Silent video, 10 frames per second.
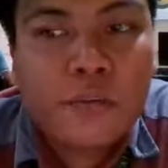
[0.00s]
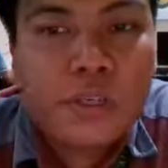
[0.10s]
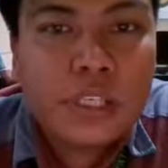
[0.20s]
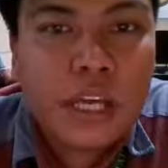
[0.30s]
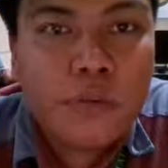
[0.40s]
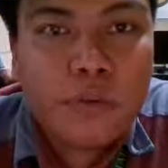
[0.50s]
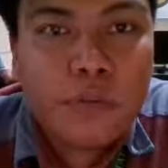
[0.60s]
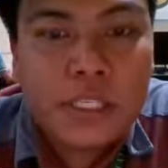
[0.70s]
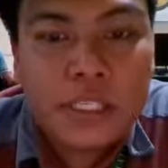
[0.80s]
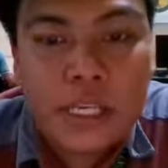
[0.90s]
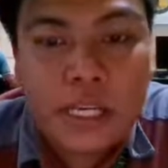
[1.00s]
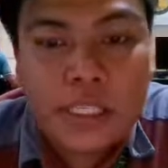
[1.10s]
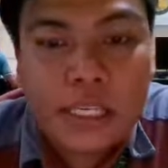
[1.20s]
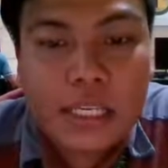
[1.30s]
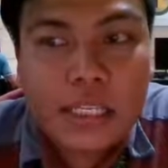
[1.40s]
which I will be
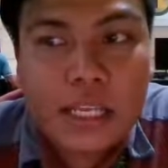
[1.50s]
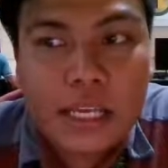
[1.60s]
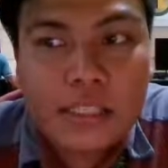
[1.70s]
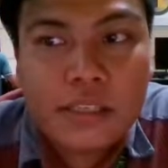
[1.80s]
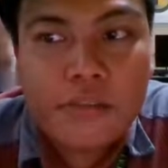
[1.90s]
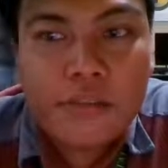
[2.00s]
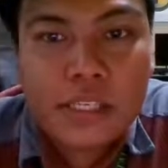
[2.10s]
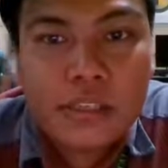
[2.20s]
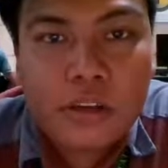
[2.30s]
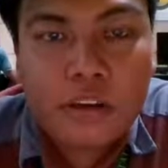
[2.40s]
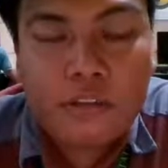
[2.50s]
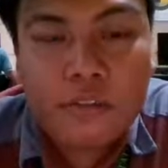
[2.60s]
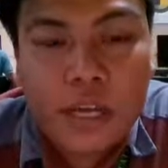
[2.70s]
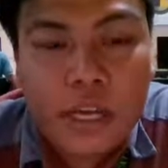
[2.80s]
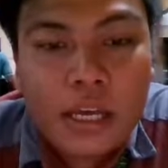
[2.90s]
discussing in the next series of
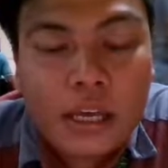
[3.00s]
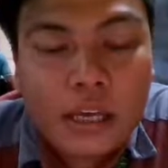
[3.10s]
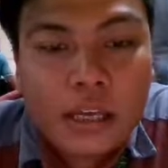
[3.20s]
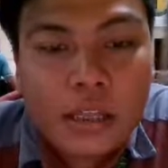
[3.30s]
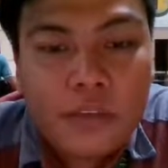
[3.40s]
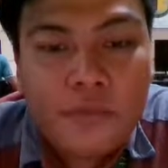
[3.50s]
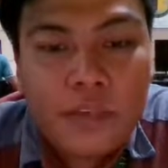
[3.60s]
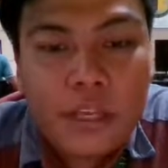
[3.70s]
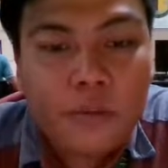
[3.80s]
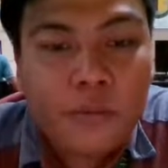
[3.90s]
the video.